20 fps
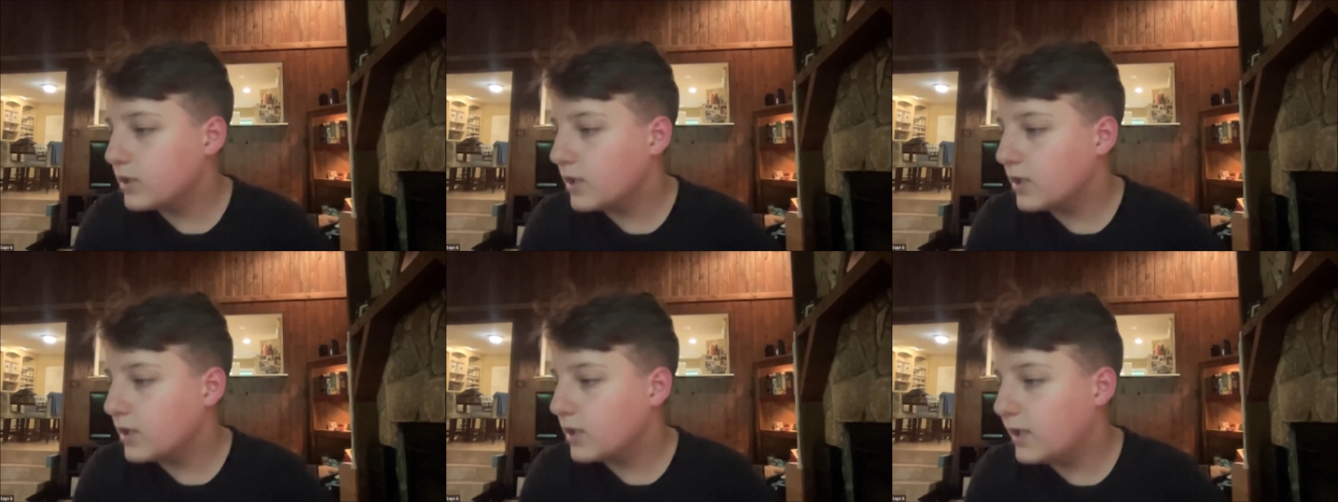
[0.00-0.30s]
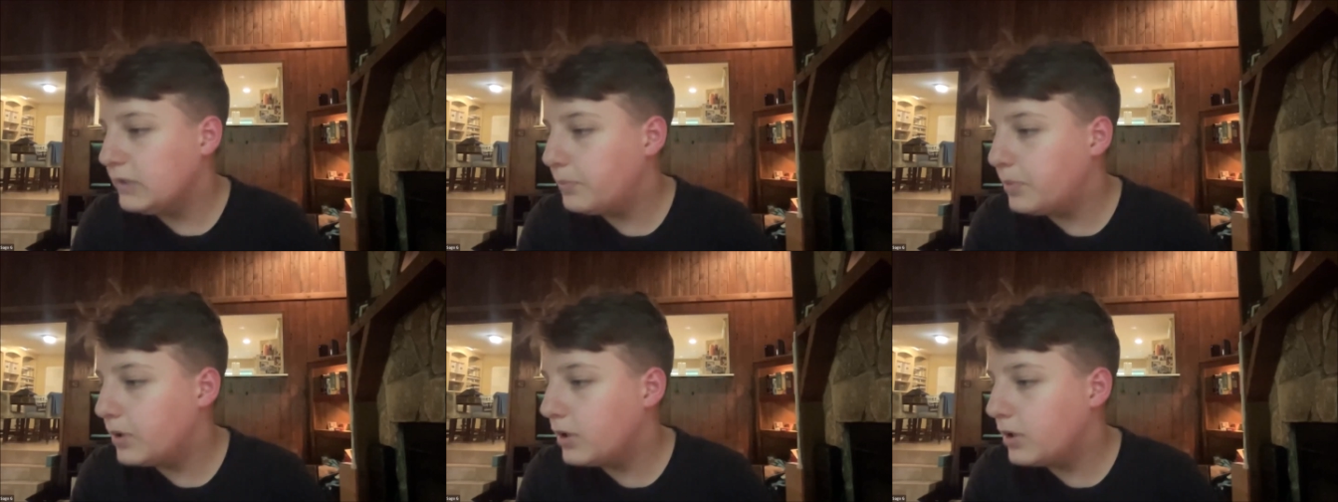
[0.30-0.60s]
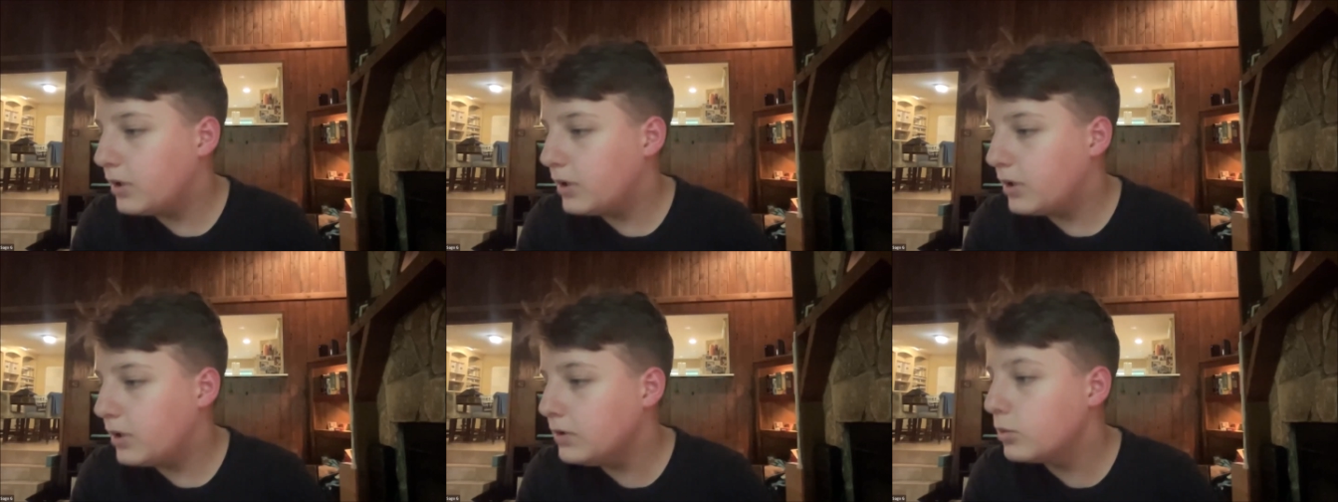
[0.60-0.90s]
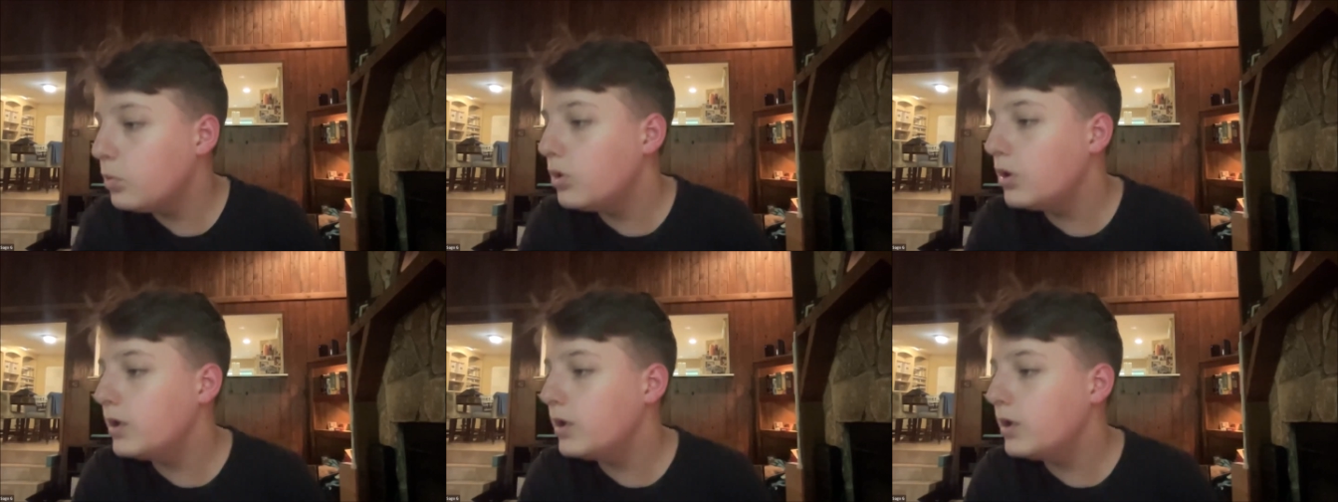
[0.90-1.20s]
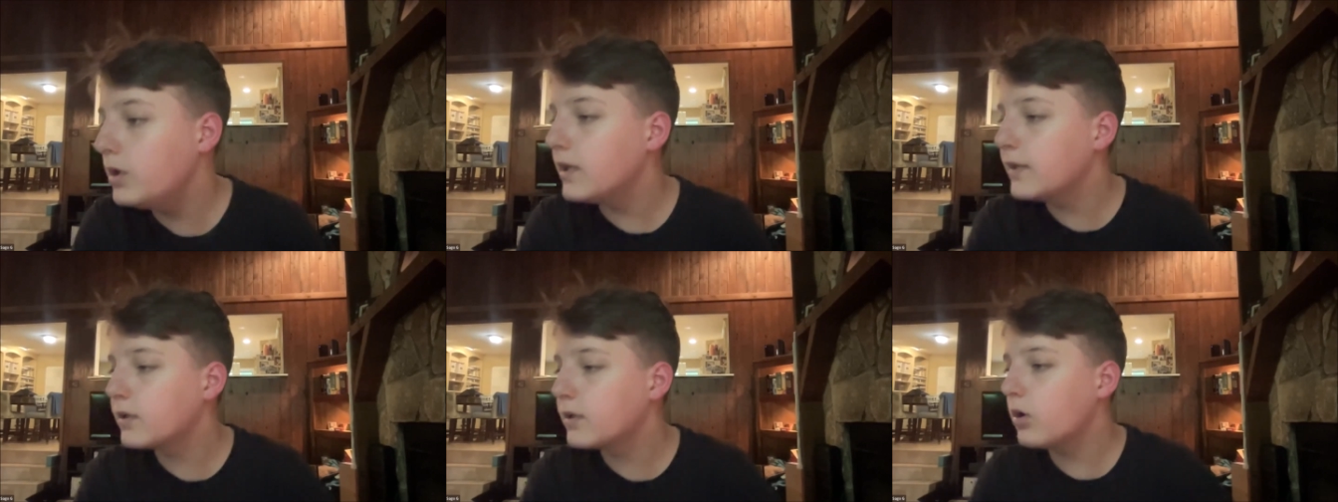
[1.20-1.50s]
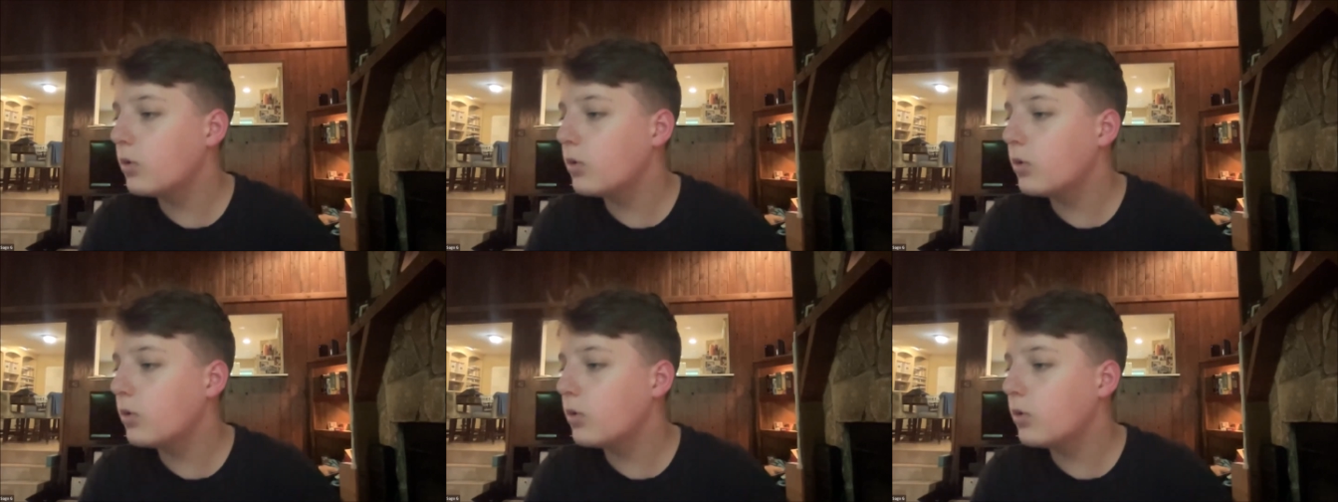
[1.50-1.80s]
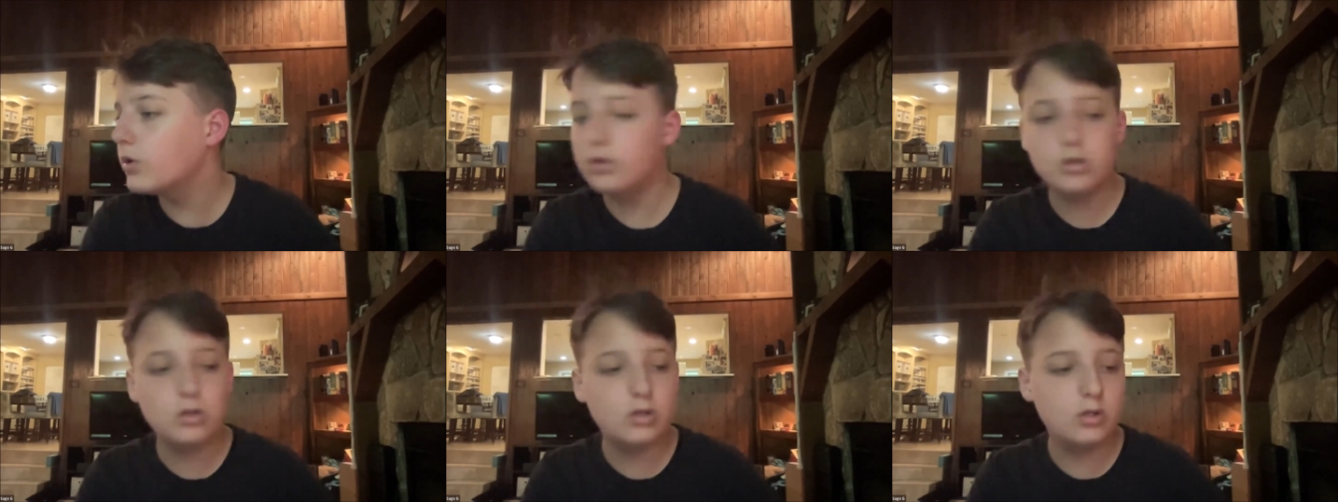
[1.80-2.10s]
And he put the wood
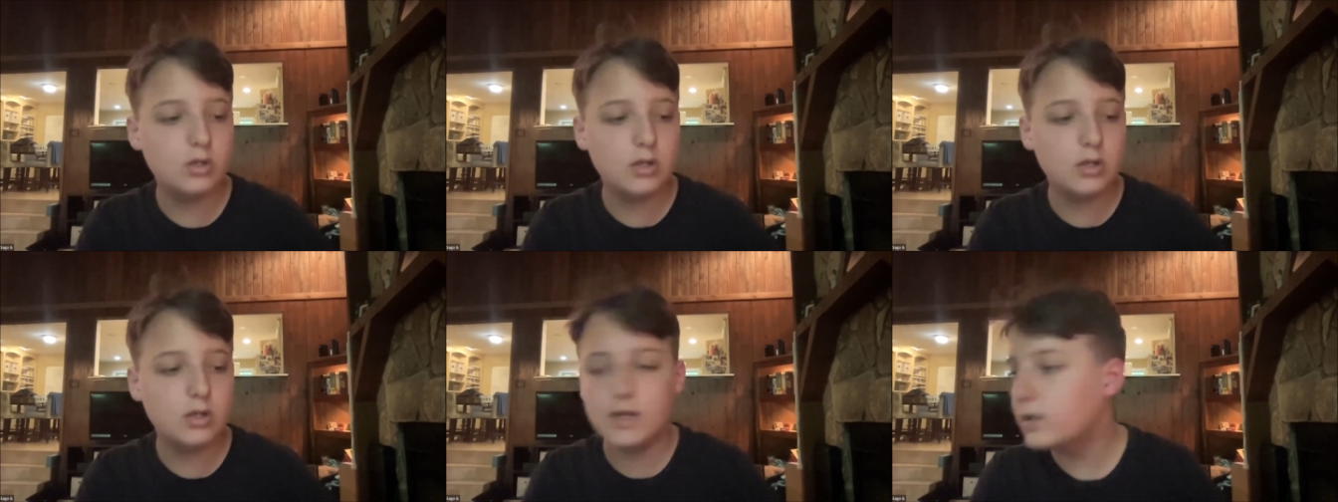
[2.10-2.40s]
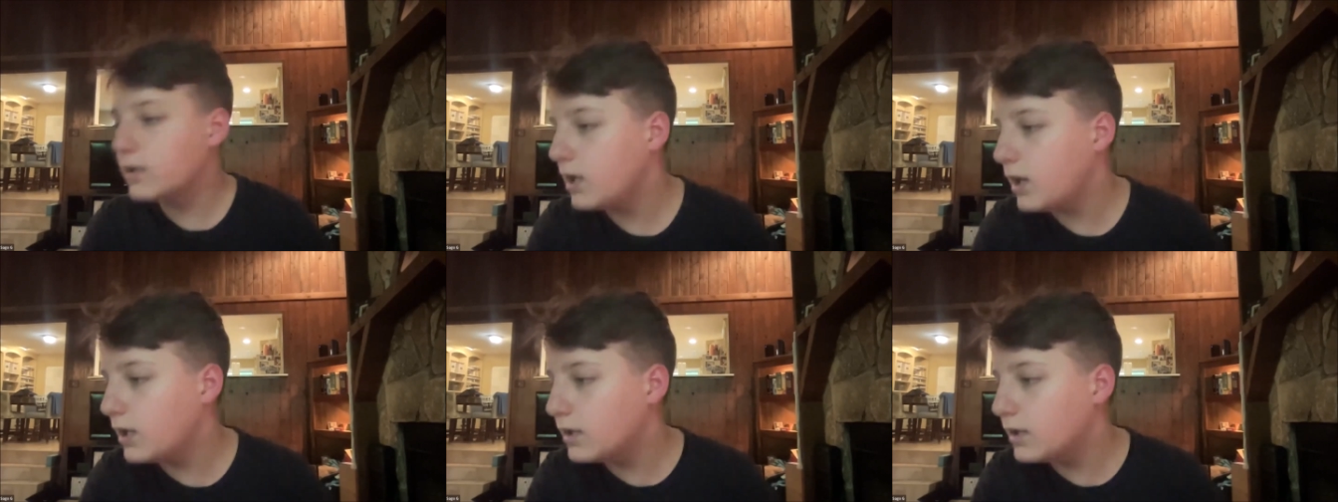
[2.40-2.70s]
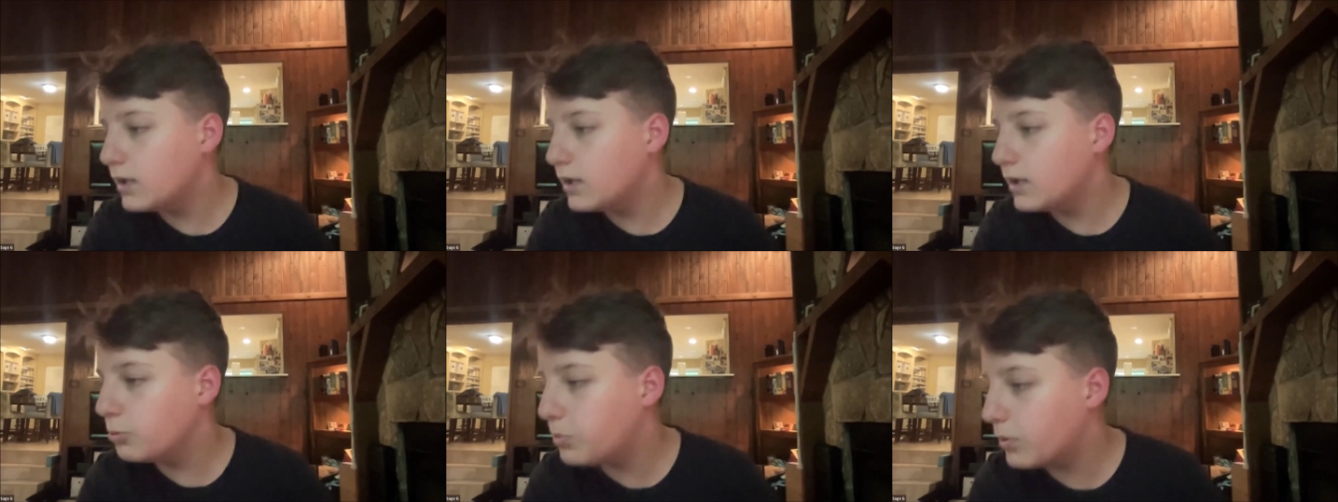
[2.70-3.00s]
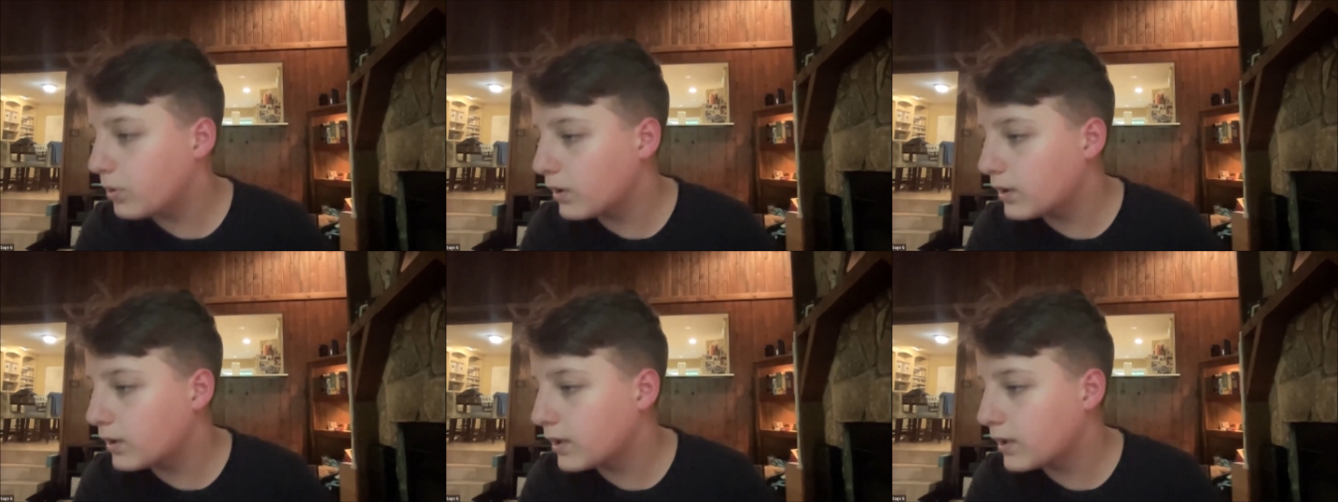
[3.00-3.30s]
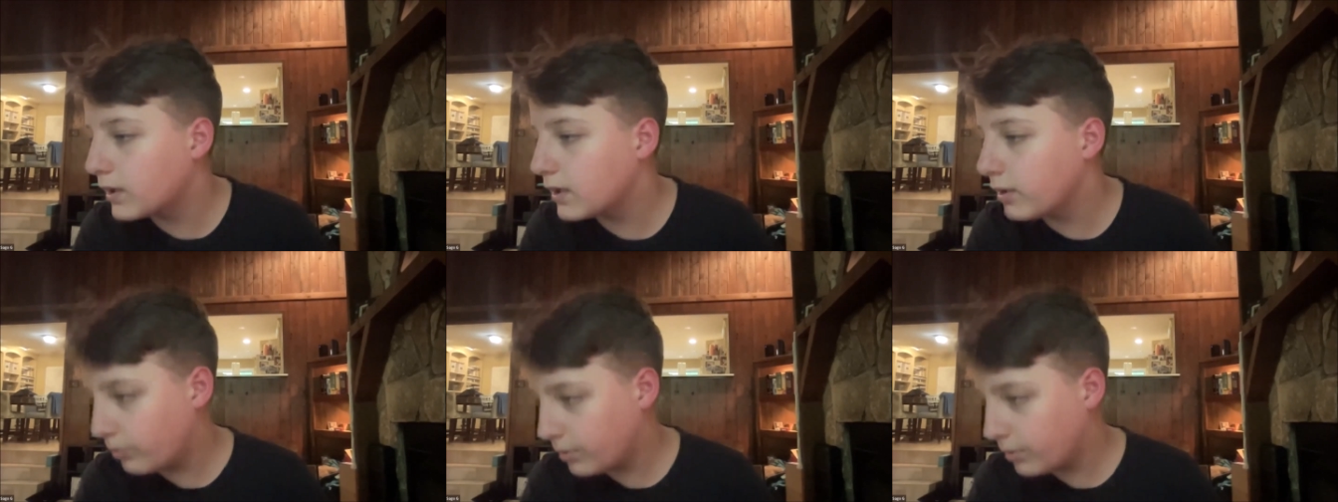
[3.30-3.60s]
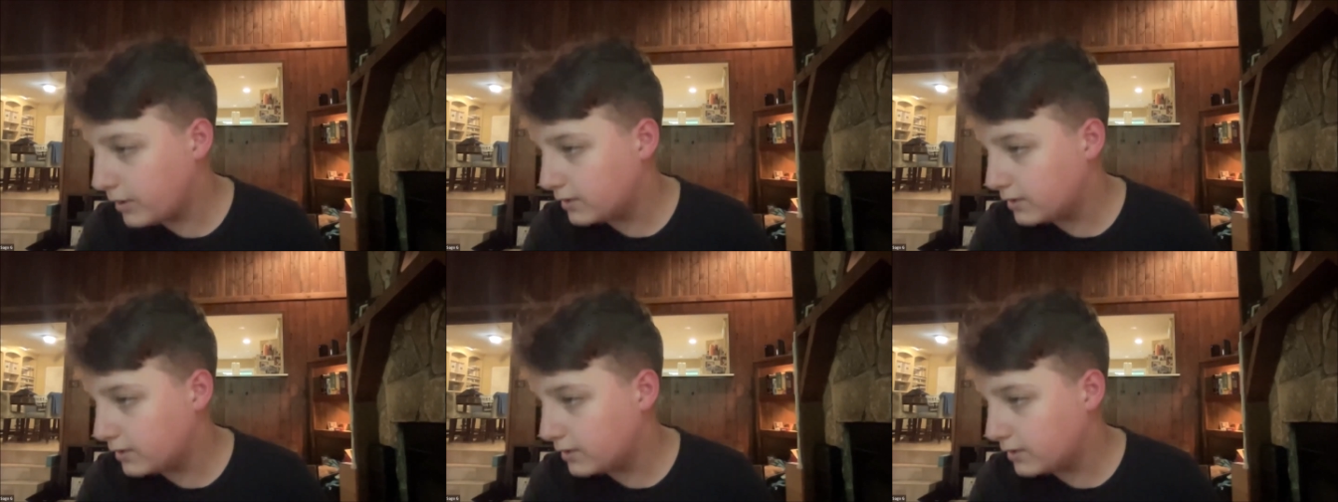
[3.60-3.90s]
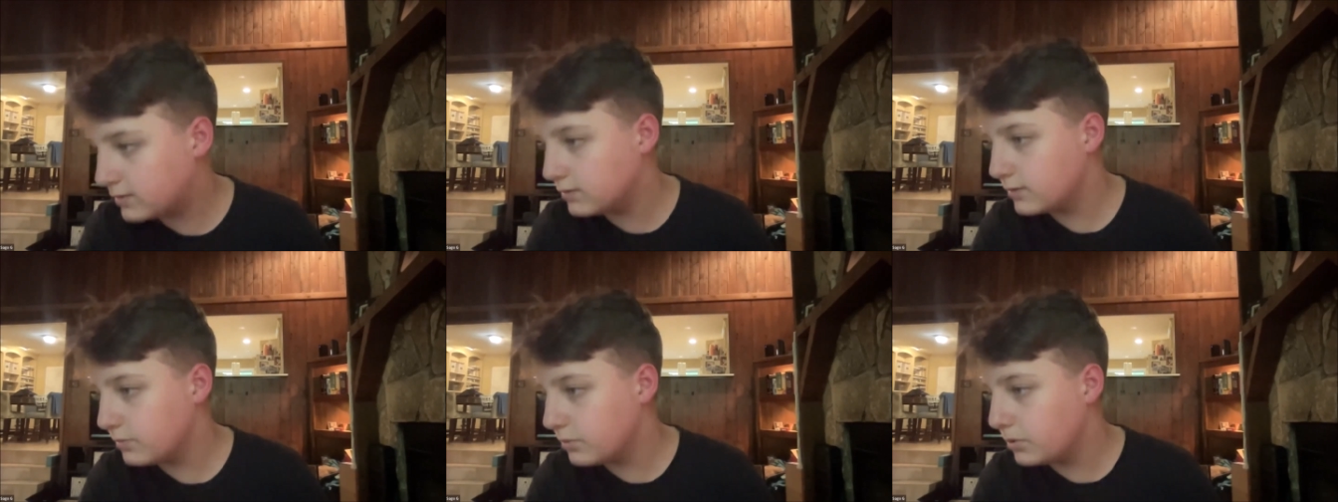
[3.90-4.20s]
in order and cut the bullock
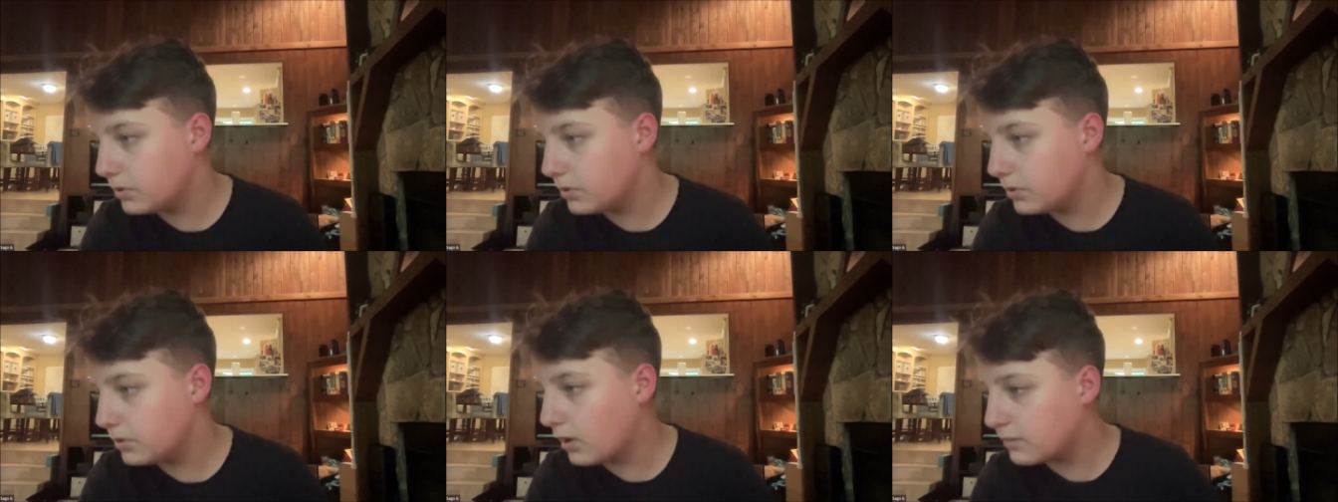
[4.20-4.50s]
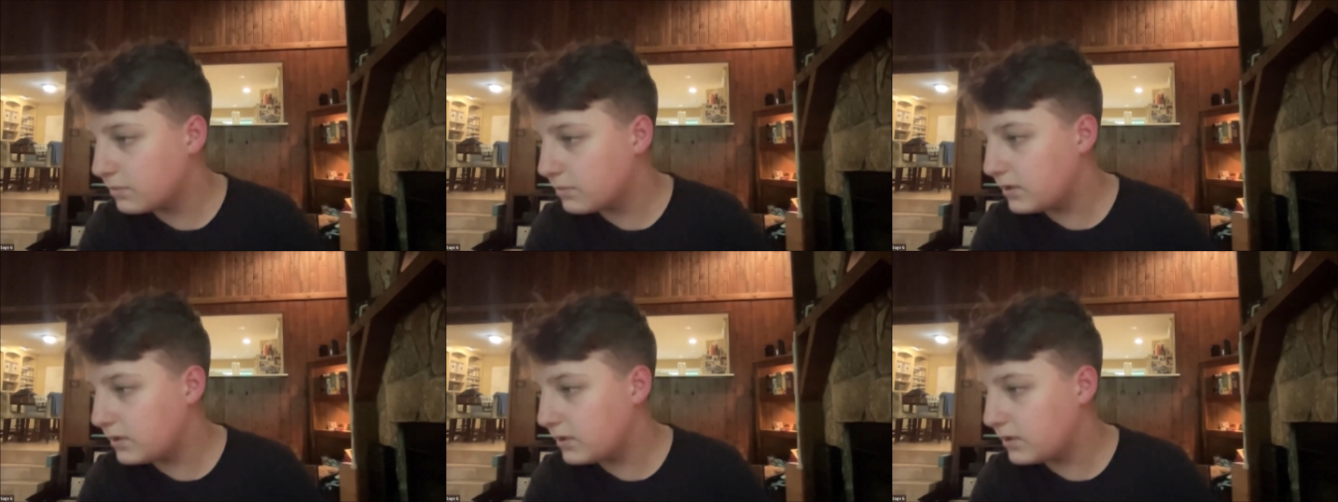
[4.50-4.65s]
in pieces,